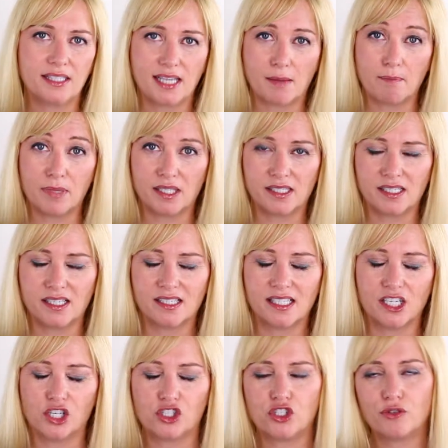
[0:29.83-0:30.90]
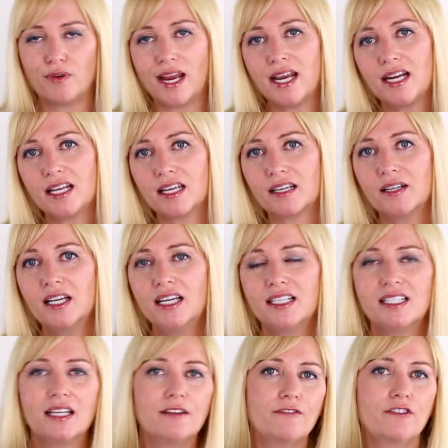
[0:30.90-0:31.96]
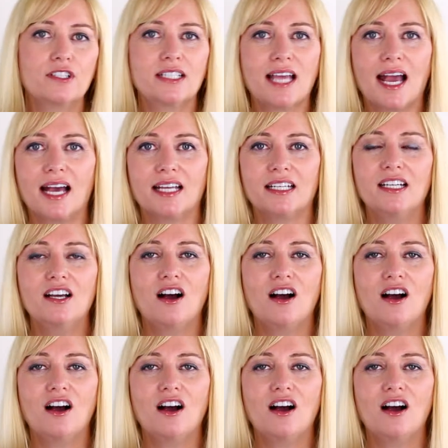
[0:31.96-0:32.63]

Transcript: same business and you're trading tit for tat